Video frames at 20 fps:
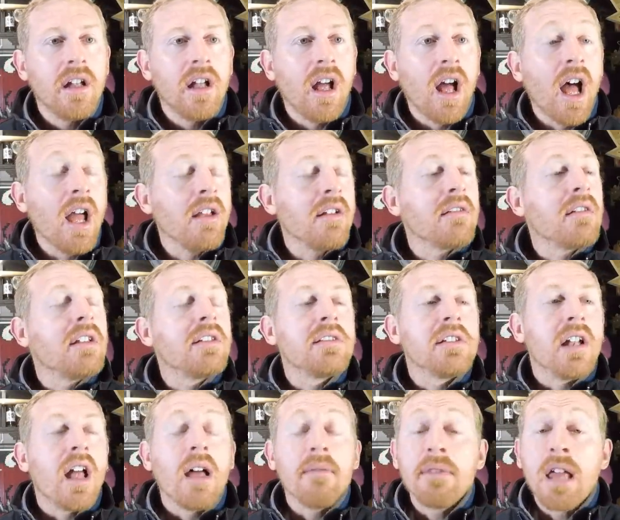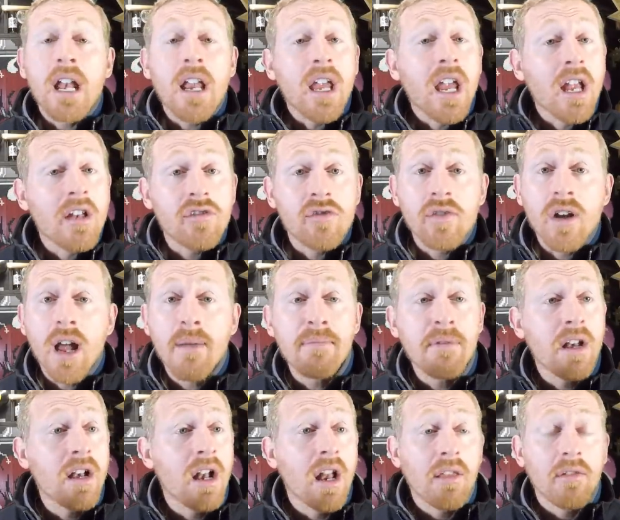Listen, I'm not against
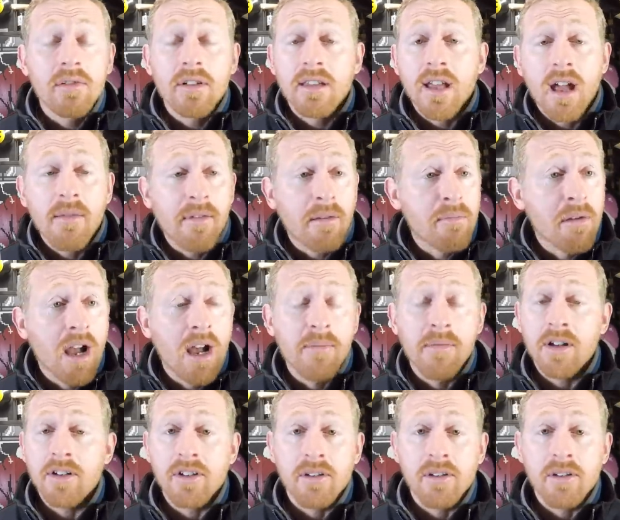dropping another atomic bomb on